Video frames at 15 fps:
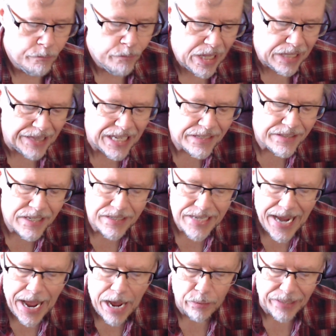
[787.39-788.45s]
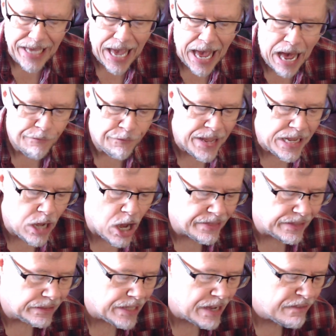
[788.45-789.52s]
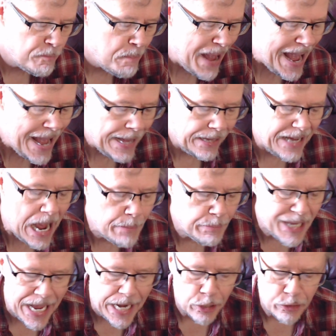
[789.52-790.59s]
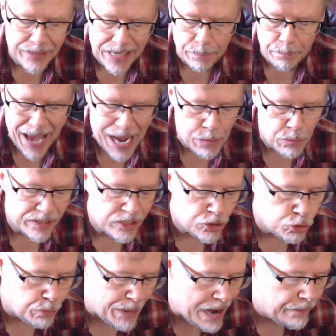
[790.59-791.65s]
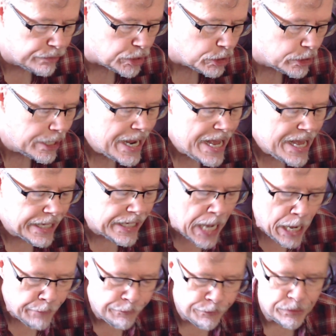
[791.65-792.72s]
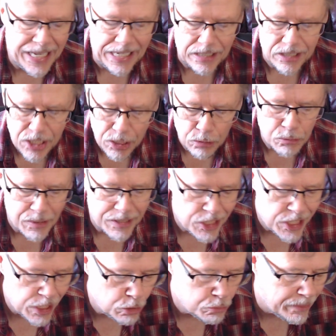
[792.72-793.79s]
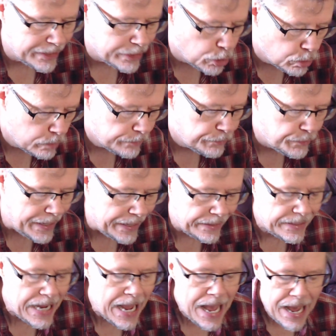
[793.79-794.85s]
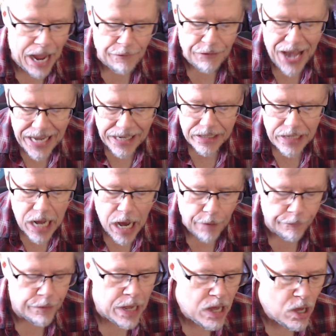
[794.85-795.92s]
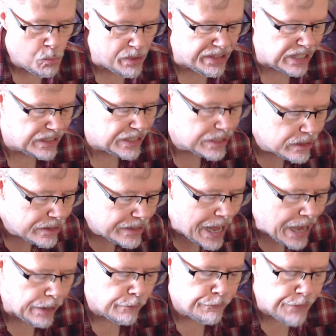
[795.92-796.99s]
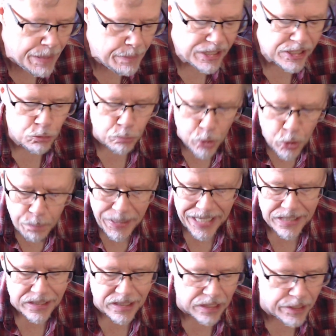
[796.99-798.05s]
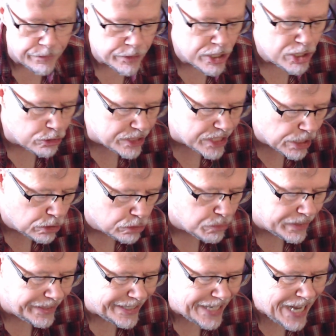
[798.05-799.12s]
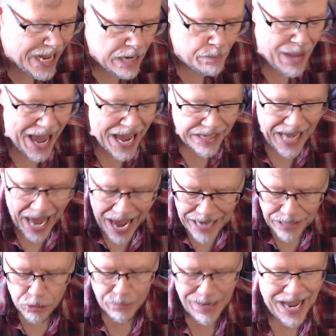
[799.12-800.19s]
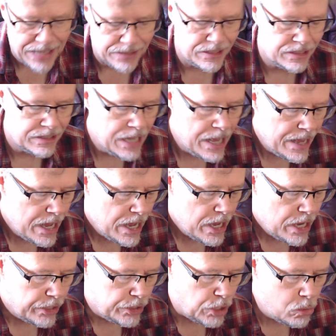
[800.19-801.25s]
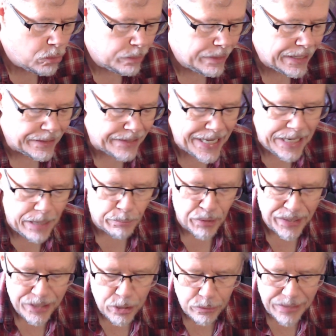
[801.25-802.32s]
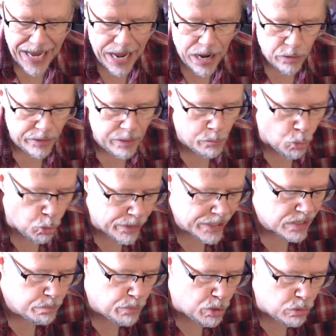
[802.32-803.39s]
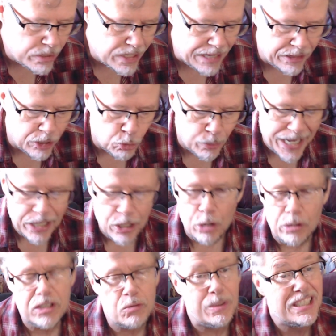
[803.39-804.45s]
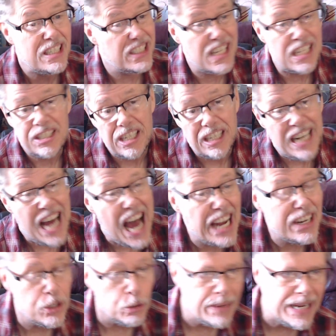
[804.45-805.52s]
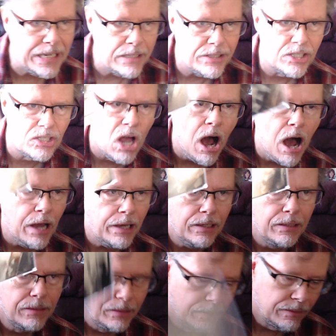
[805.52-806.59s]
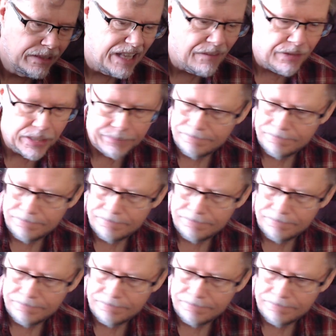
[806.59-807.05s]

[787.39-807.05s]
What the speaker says: London Town, Cafe on the Left Bank, I'm Carrying, Backwards Traveler, Cufflink, Children, Girlfriend, I've Had Enough, With a Little Luck, Famous Groupies, Deliver Your Children, Name and Address, Don't Let It Bring You Down, Morse Moose and the Grey Goose, which is such an underrated song. Love it.